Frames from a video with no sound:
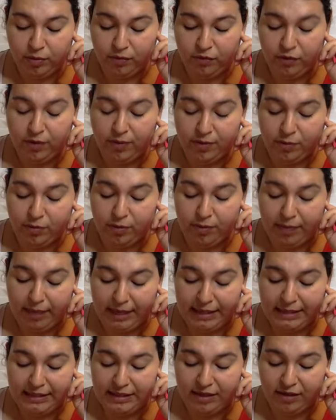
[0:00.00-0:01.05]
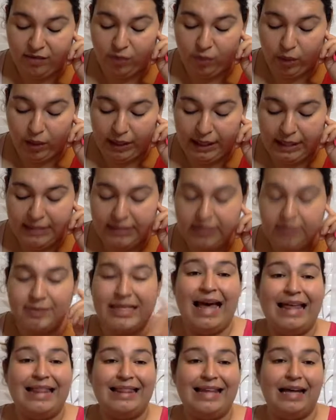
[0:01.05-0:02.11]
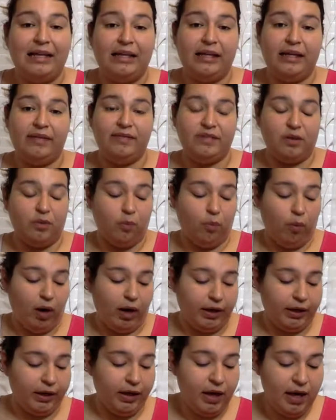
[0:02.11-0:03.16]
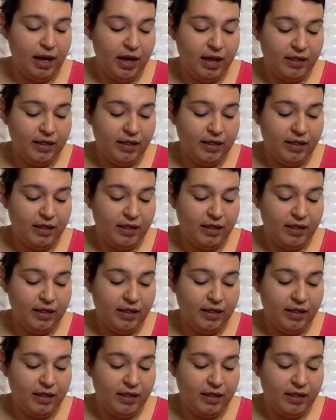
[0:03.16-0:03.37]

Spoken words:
from the remains of organisms that lived in water.